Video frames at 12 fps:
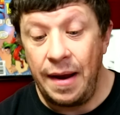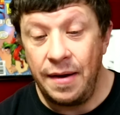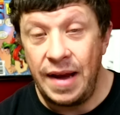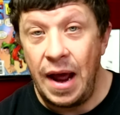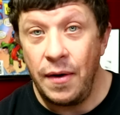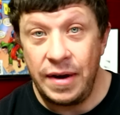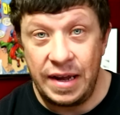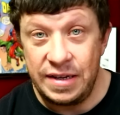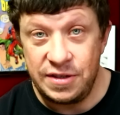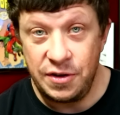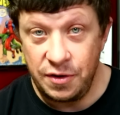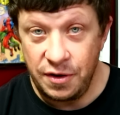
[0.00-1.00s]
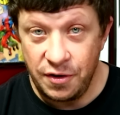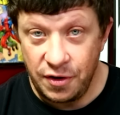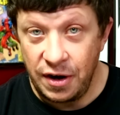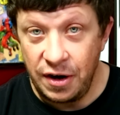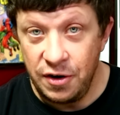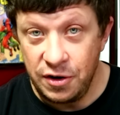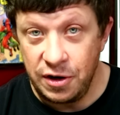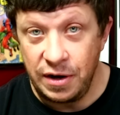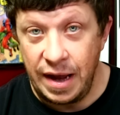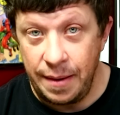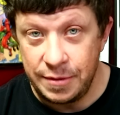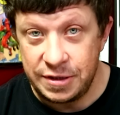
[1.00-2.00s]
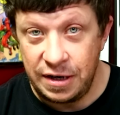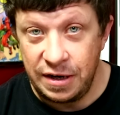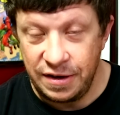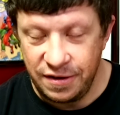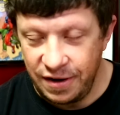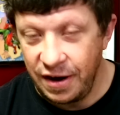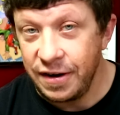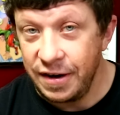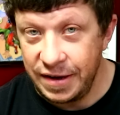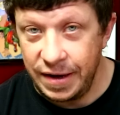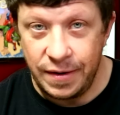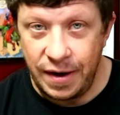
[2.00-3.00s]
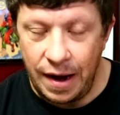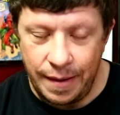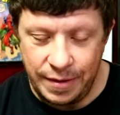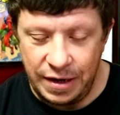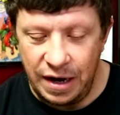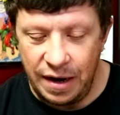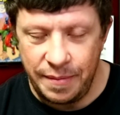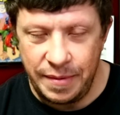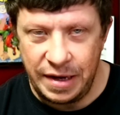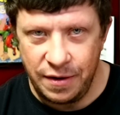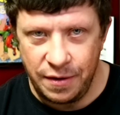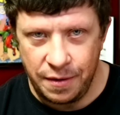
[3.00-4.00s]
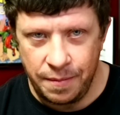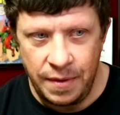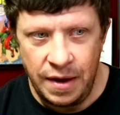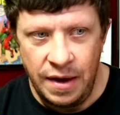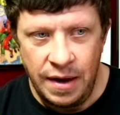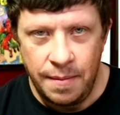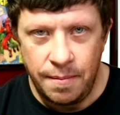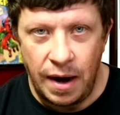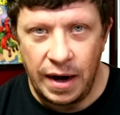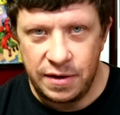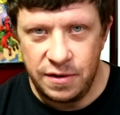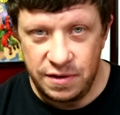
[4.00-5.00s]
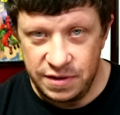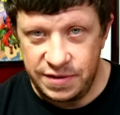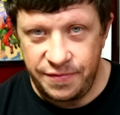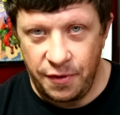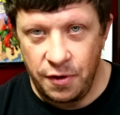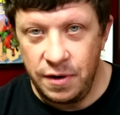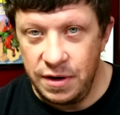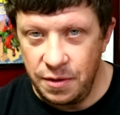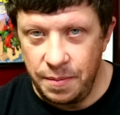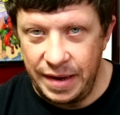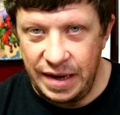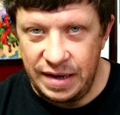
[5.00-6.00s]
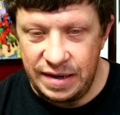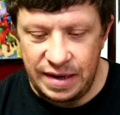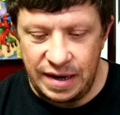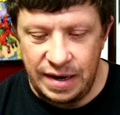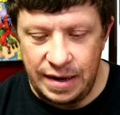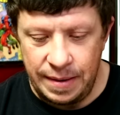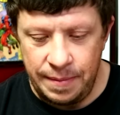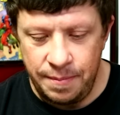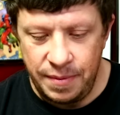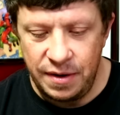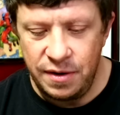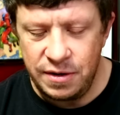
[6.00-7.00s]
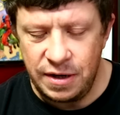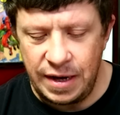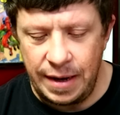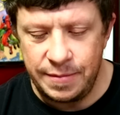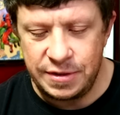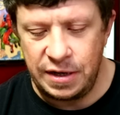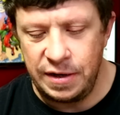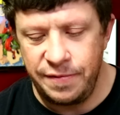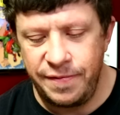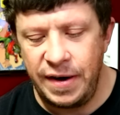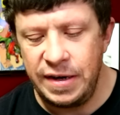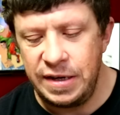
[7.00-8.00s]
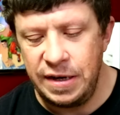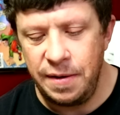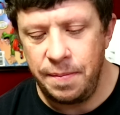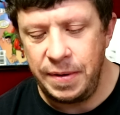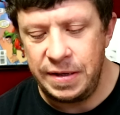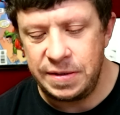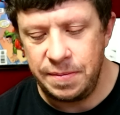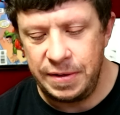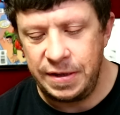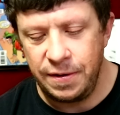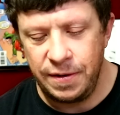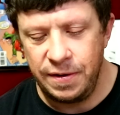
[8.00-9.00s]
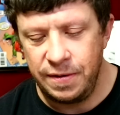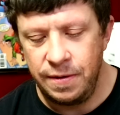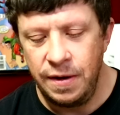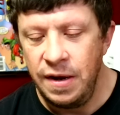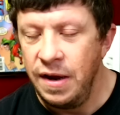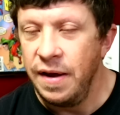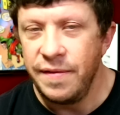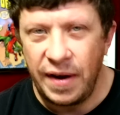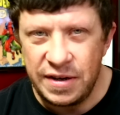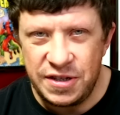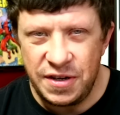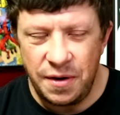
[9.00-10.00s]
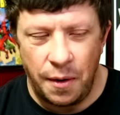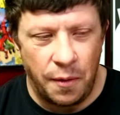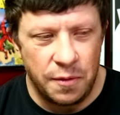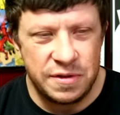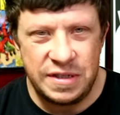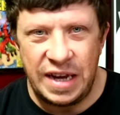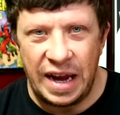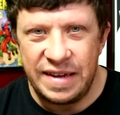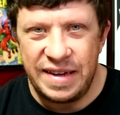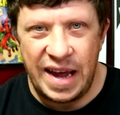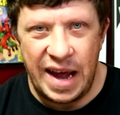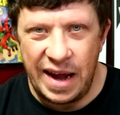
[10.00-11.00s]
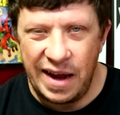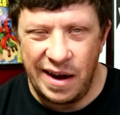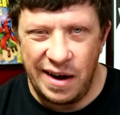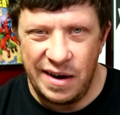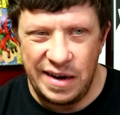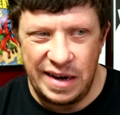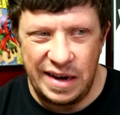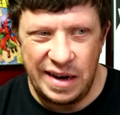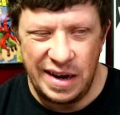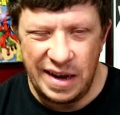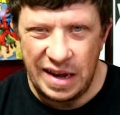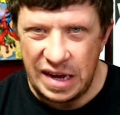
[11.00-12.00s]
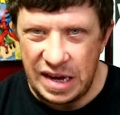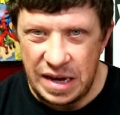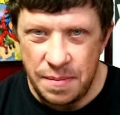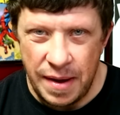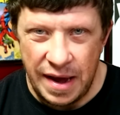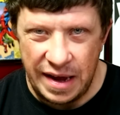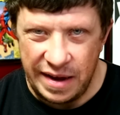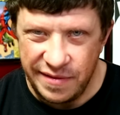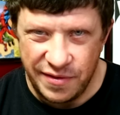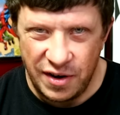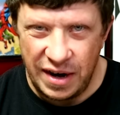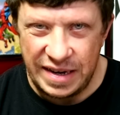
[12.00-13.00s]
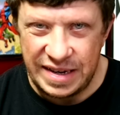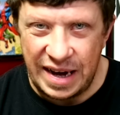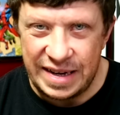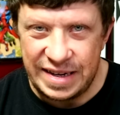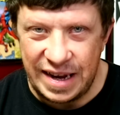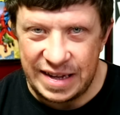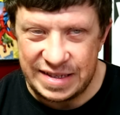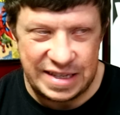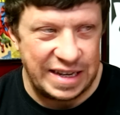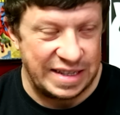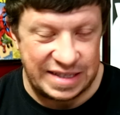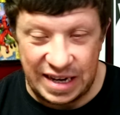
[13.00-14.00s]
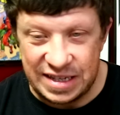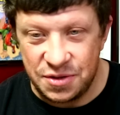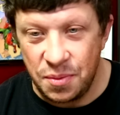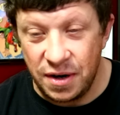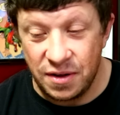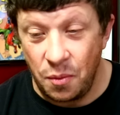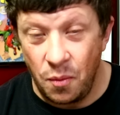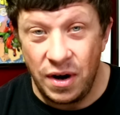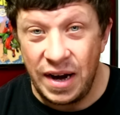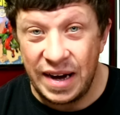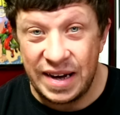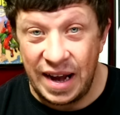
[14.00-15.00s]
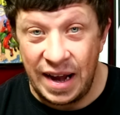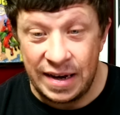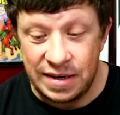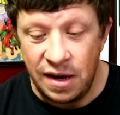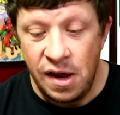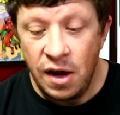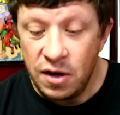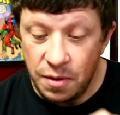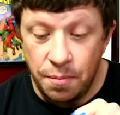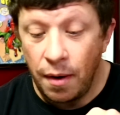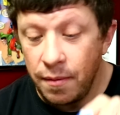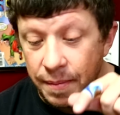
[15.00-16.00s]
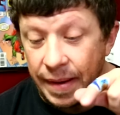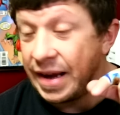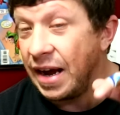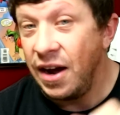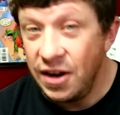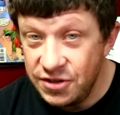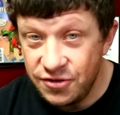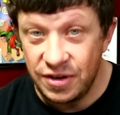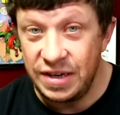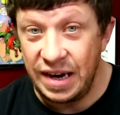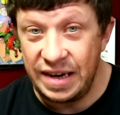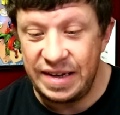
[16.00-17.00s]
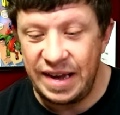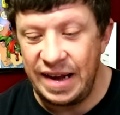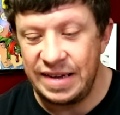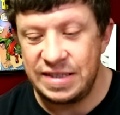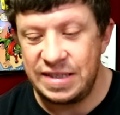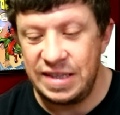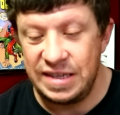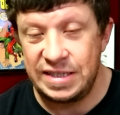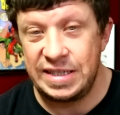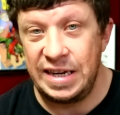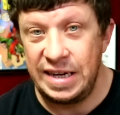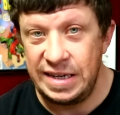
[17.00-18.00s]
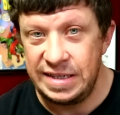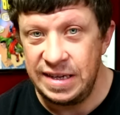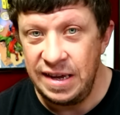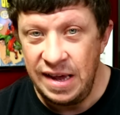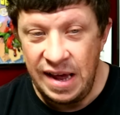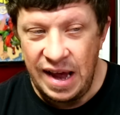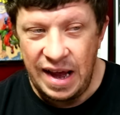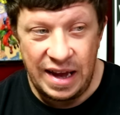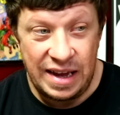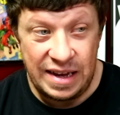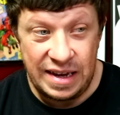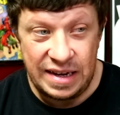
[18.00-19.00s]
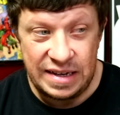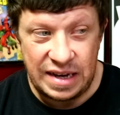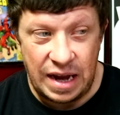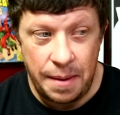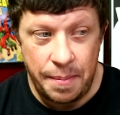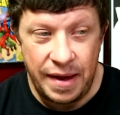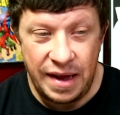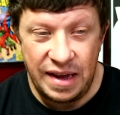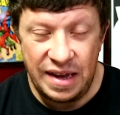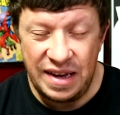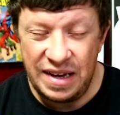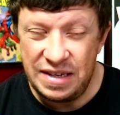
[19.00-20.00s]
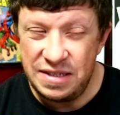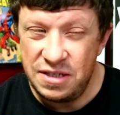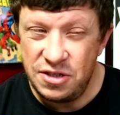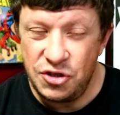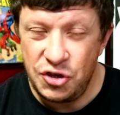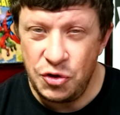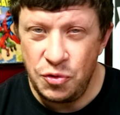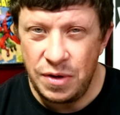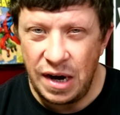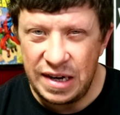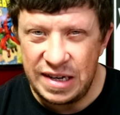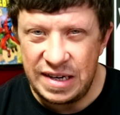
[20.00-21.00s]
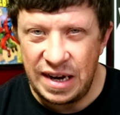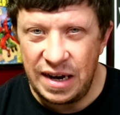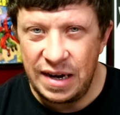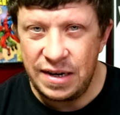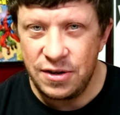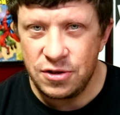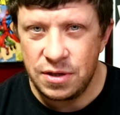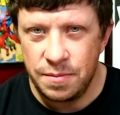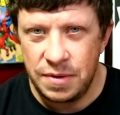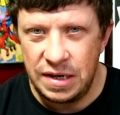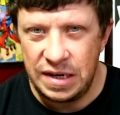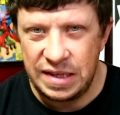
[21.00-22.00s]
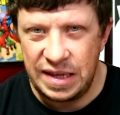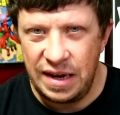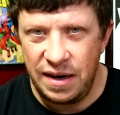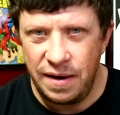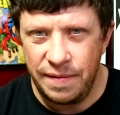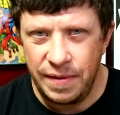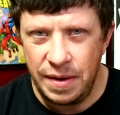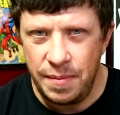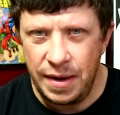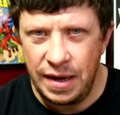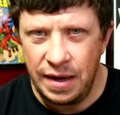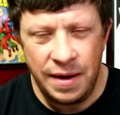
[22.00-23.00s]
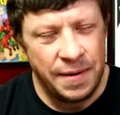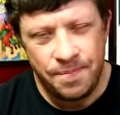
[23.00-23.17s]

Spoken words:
nowadays you're going to look on Amazon. You're not going to go to Hobby Lobby or Michael's for a little bit, but look on Amazon, find you a piece of material, find you an old dead cat on eBay for like 99 cents. I swear, the one I got could probably make 100 dead cats this size, and I paid $2.99 or something like that off eBay,